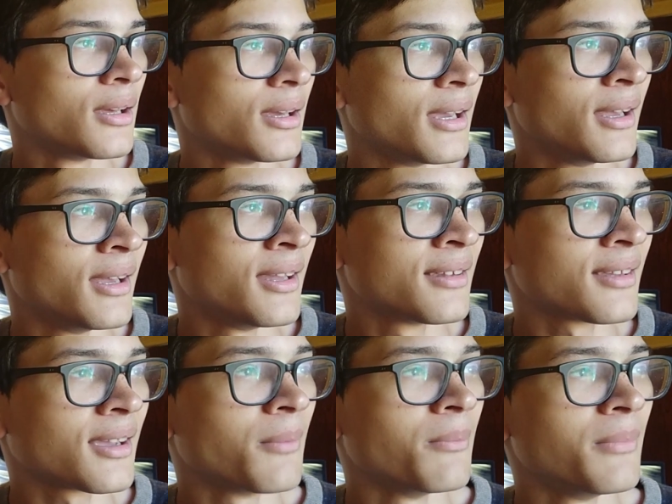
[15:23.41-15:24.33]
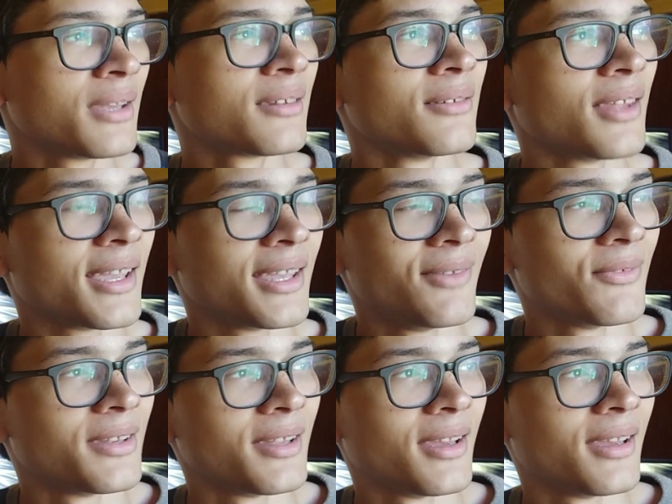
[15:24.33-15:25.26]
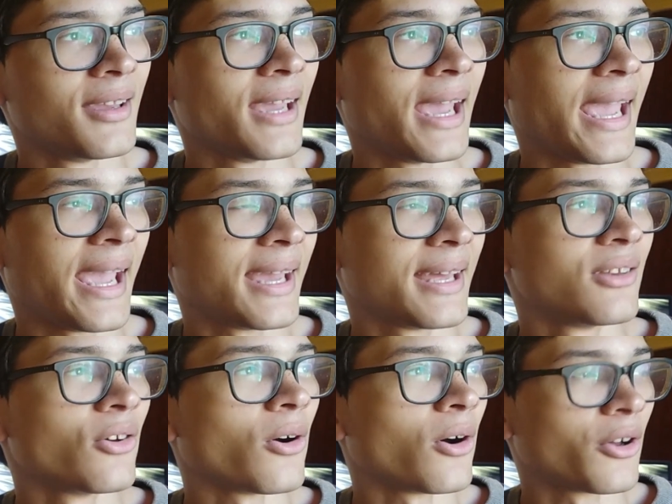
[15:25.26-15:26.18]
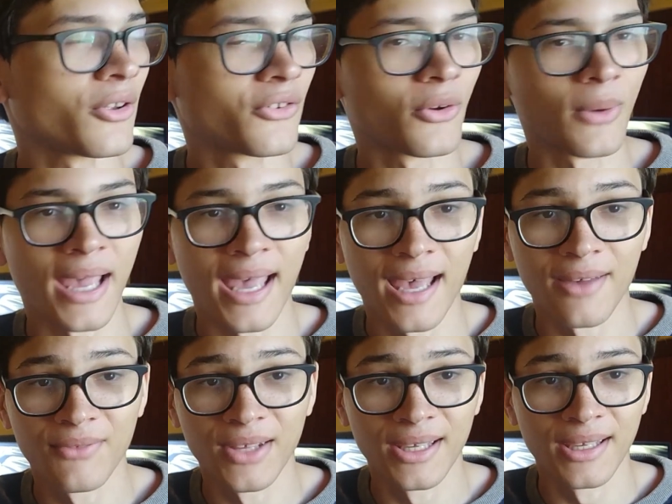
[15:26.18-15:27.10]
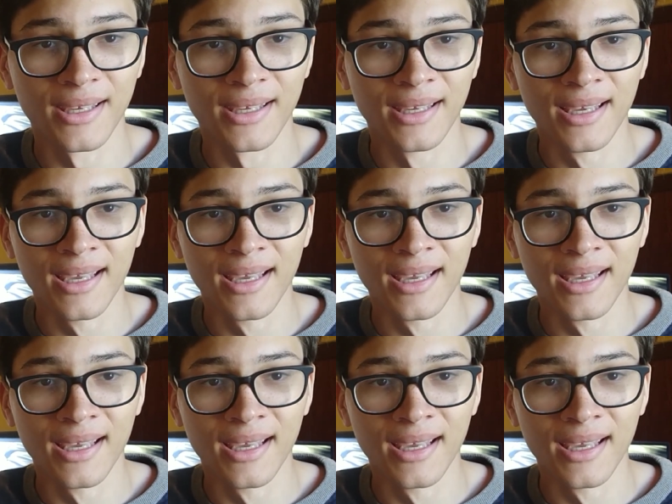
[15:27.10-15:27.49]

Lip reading: It's like a mix of naivete and also having